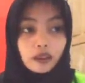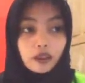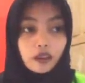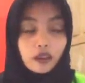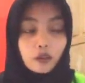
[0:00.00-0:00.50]

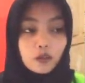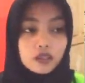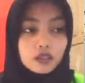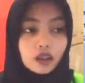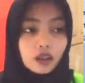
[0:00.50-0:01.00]
and
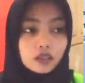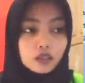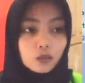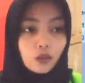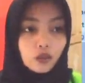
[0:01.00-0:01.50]
which are
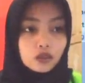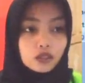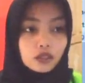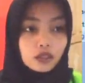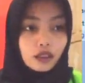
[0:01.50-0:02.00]
response
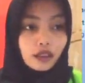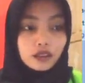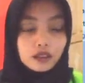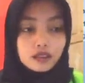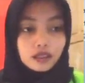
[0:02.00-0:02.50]
in
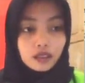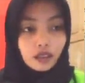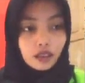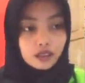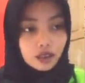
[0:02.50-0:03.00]
English in the
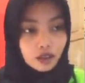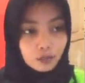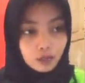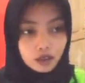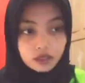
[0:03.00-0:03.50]

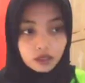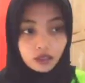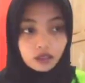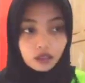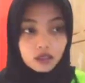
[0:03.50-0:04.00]
example
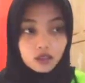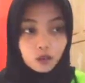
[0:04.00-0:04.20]
sentence